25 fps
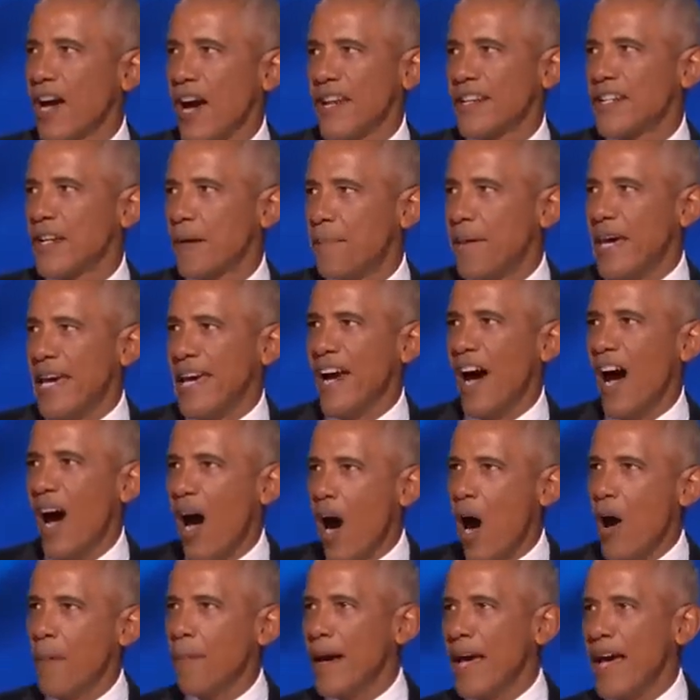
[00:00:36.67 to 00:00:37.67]
good to be
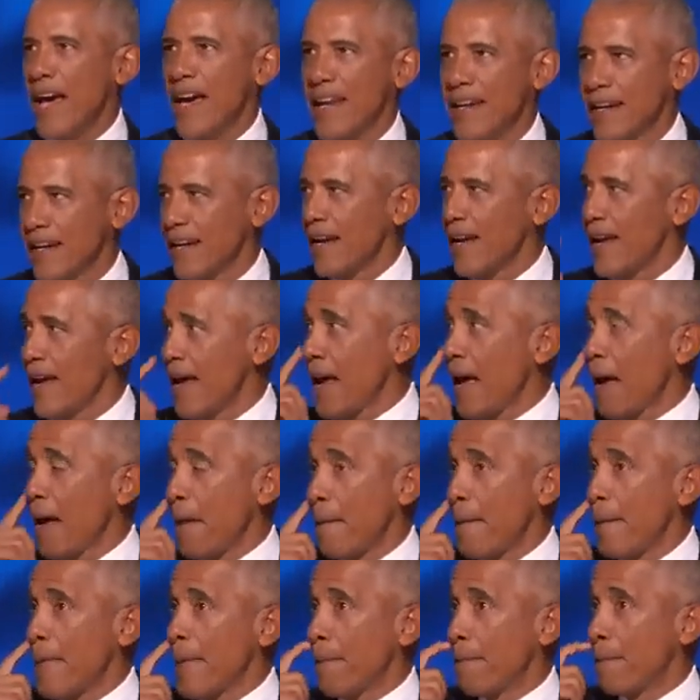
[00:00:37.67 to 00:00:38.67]
home. And
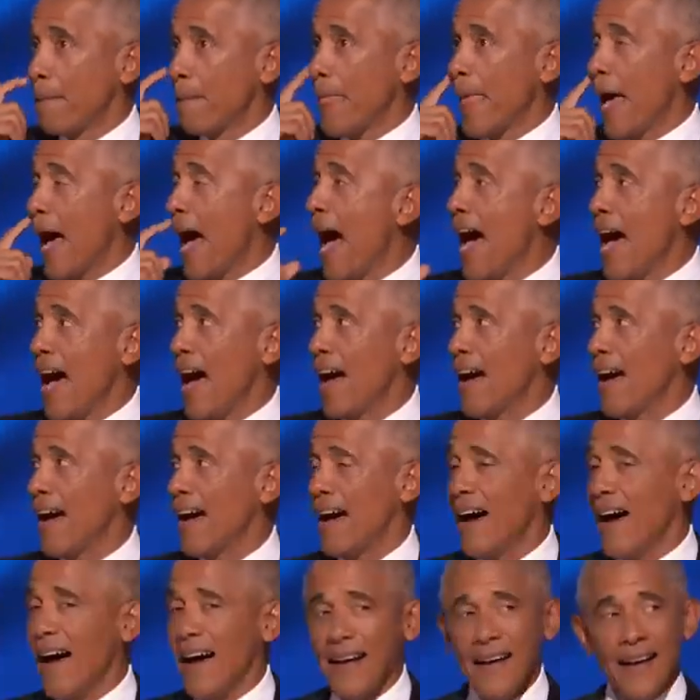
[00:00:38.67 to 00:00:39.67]
I,
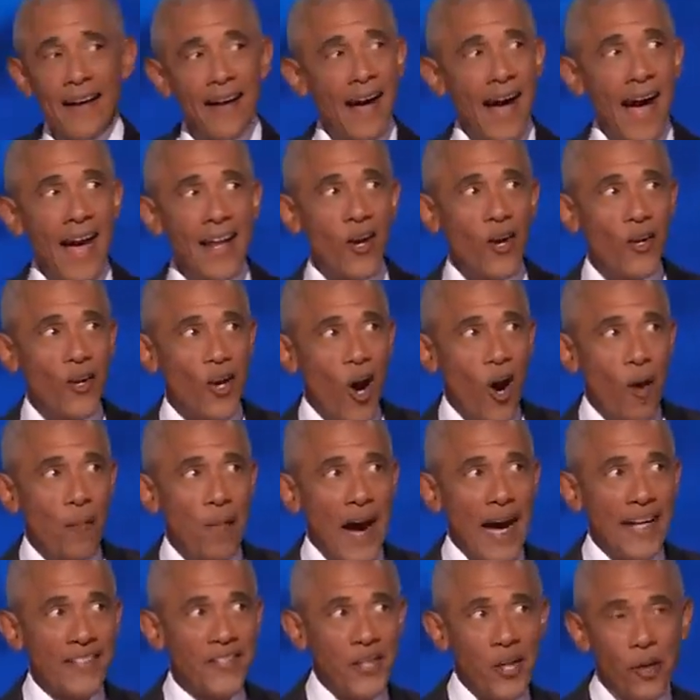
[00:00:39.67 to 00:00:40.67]
I don't know
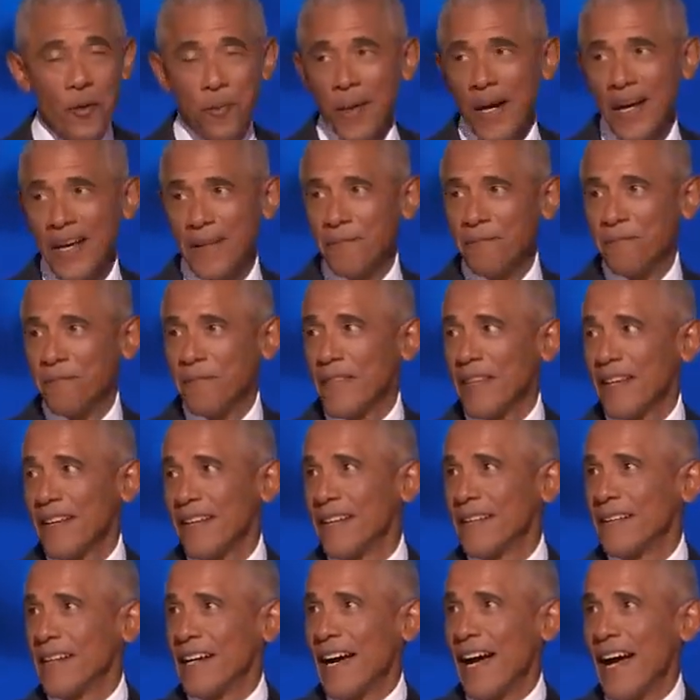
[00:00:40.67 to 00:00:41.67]
about you, but
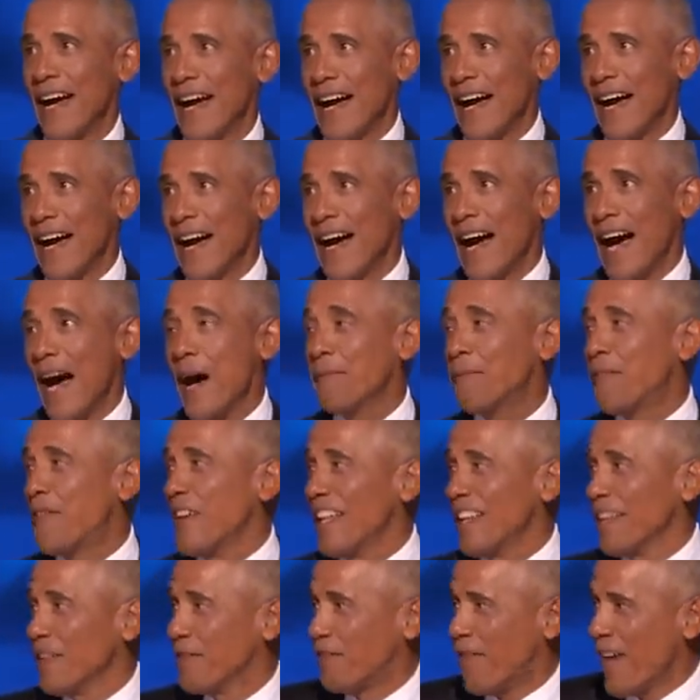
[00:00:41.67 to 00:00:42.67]
I'm
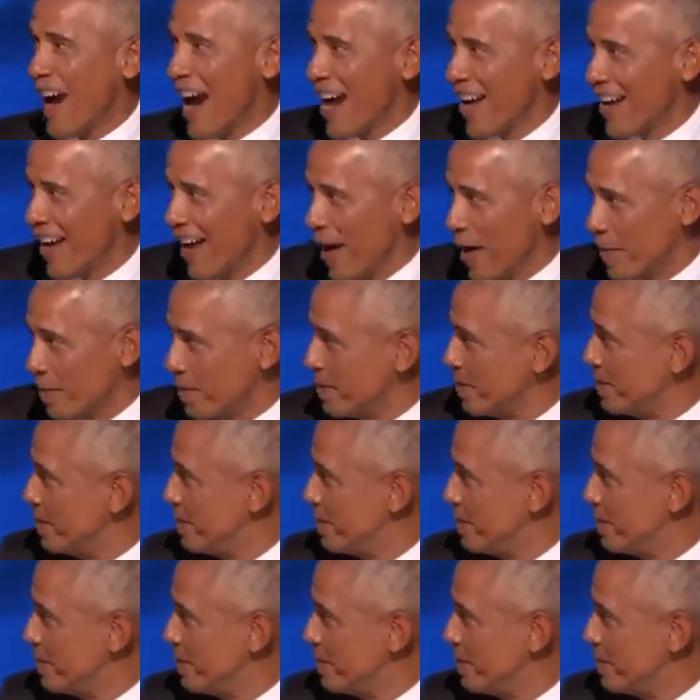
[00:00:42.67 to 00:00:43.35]
feeling fired up.